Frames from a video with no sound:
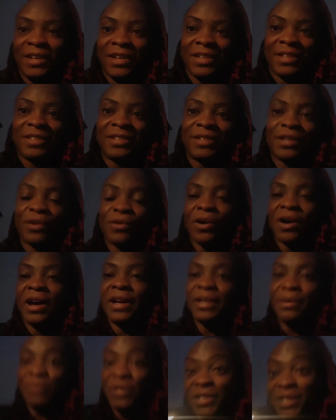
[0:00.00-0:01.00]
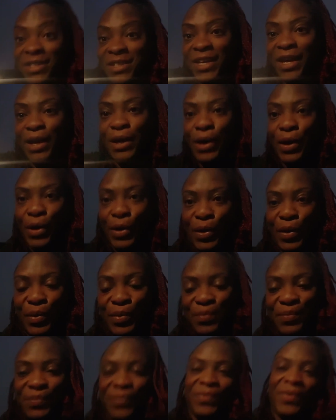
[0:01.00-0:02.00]
So I am just getting
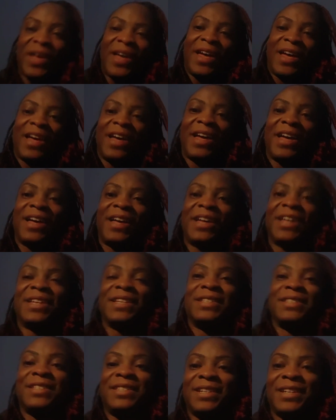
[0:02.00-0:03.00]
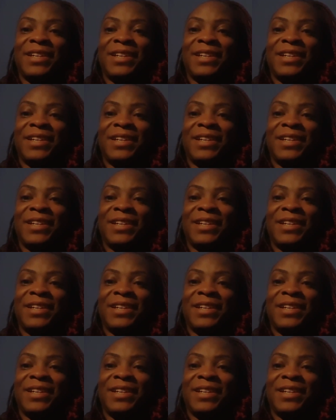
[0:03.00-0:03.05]
home, and